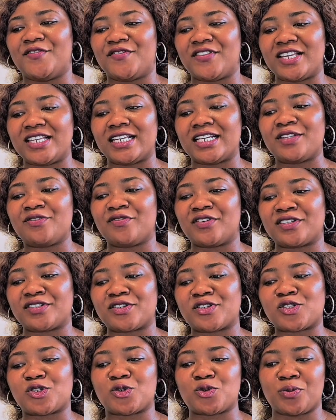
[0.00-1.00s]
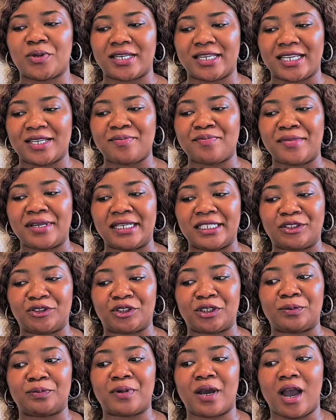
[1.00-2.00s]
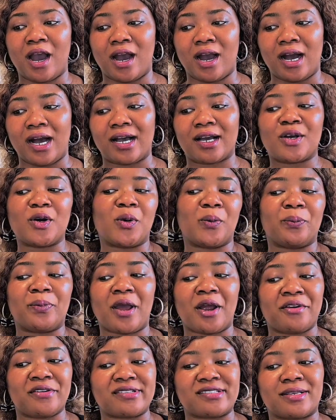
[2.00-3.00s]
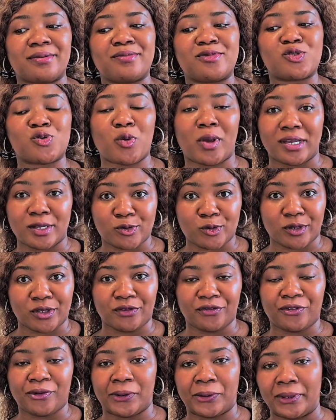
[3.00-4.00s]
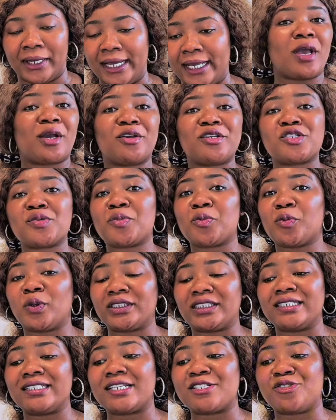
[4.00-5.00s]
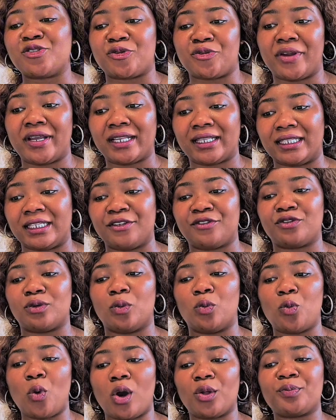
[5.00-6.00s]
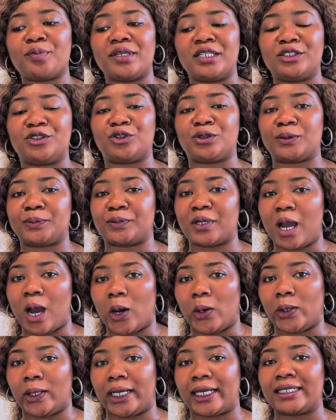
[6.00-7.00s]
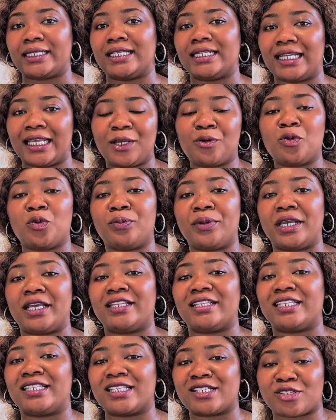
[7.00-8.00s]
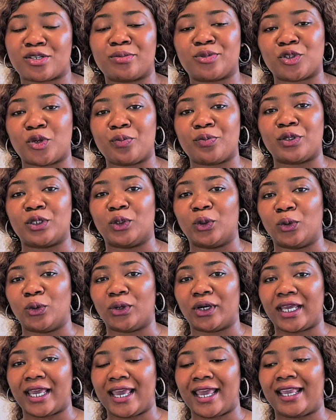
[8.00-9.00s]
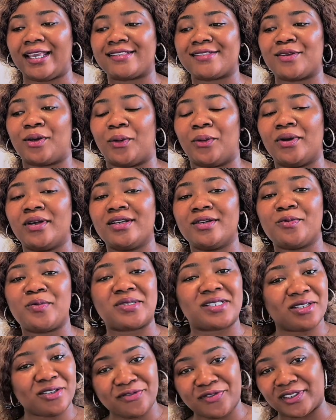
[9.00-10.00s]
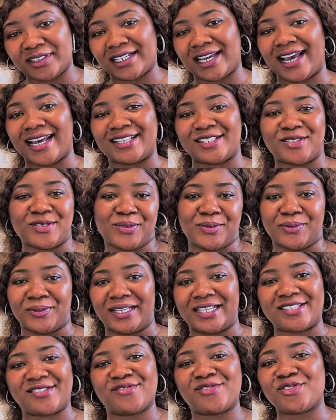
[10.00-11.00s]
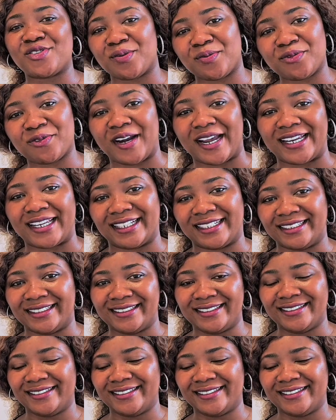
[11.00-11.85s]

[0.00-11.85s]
Finland versus Sweden Military Power Comparison 2024. We're going to be watching this directly from World Military Power, and the link will be in the description below, okay? So, without further ado, let's jump right in.